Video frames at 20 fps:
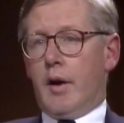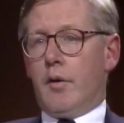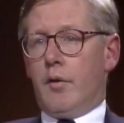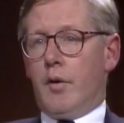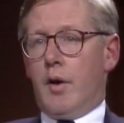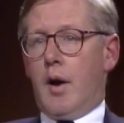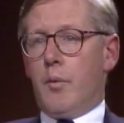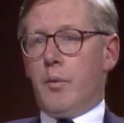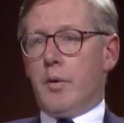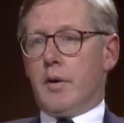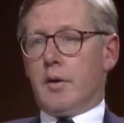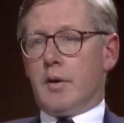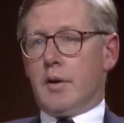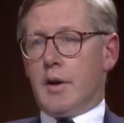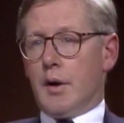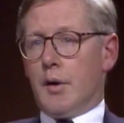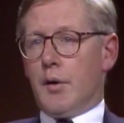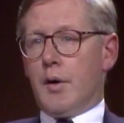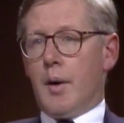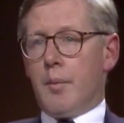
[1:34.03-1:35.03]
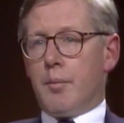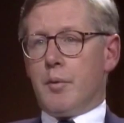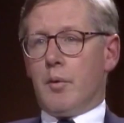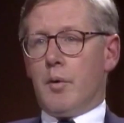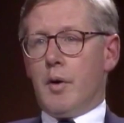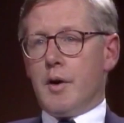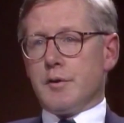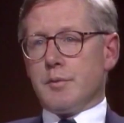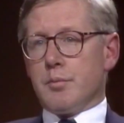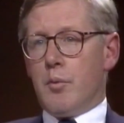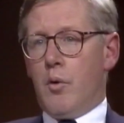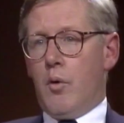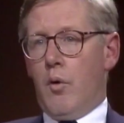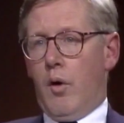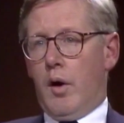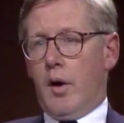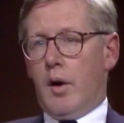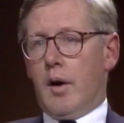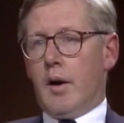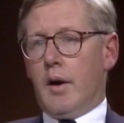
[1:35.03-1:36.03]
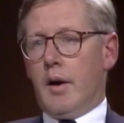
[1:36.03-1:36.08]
I don't know how we could gear it up to raise more.